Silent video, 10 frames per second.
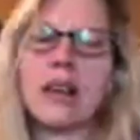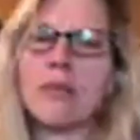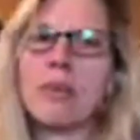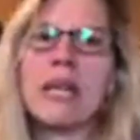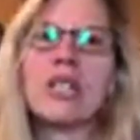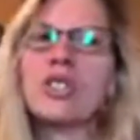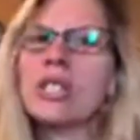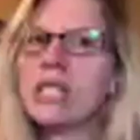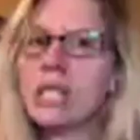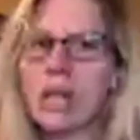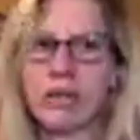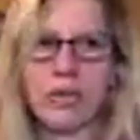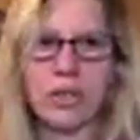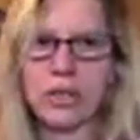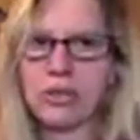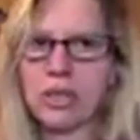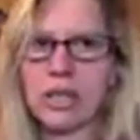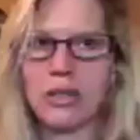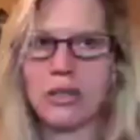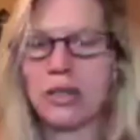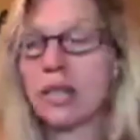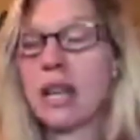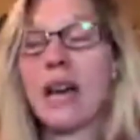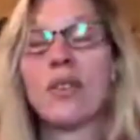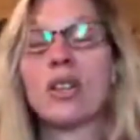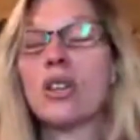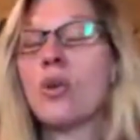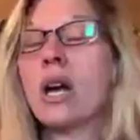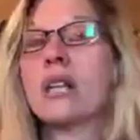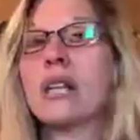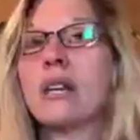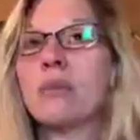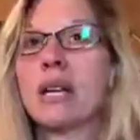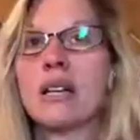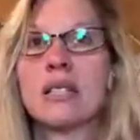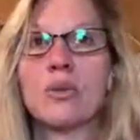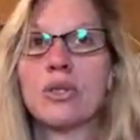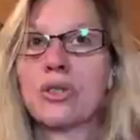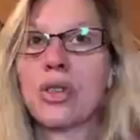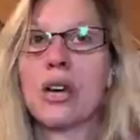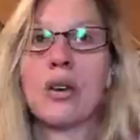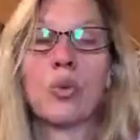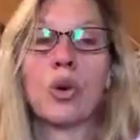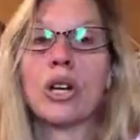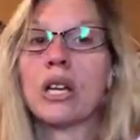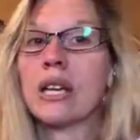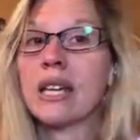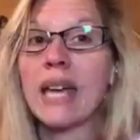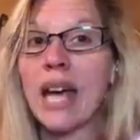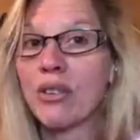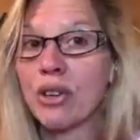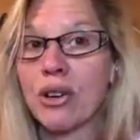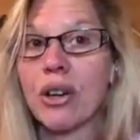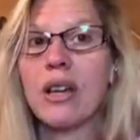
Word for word: being cheated on for 2 years and having no idea because it was a work encounter,